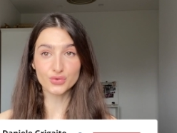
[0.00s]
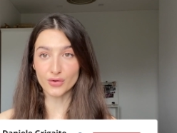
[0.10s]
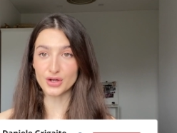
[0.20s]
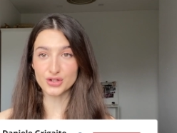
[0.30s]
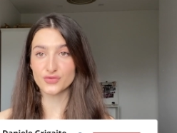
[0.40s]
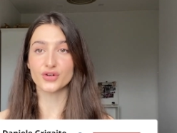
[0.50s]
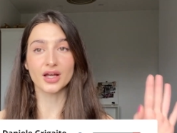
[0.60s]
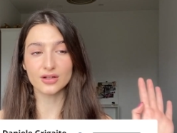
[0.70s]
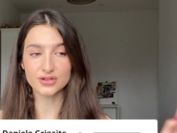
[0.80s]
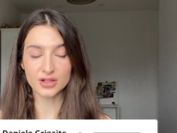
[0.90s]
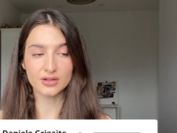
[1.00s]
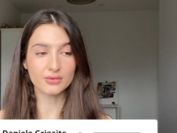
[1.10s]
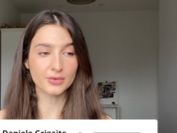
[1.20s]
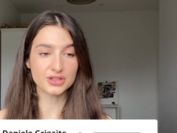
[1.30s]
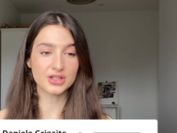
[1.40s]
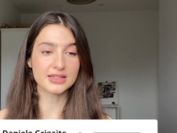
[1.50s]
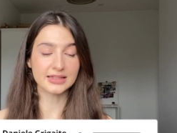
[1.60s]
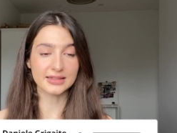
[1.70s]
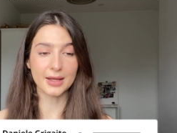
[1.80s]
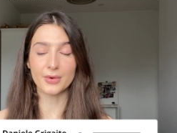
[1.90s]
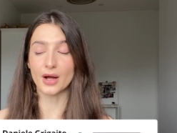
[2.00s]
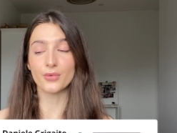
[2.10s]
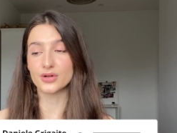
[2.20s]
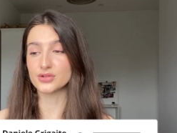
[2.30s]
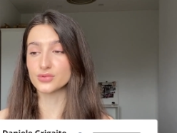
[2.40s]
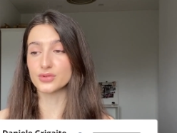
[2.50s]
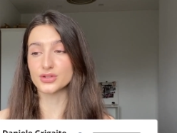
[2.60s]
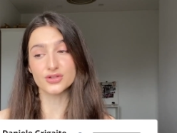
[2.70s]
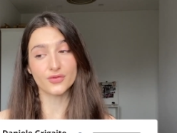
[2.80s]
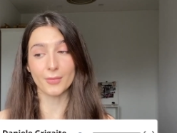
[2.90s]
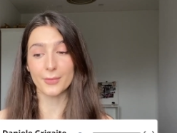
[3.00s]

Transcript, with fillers: a research for Kendall Jenner, what she eats in a day, but I wouldn't do research for my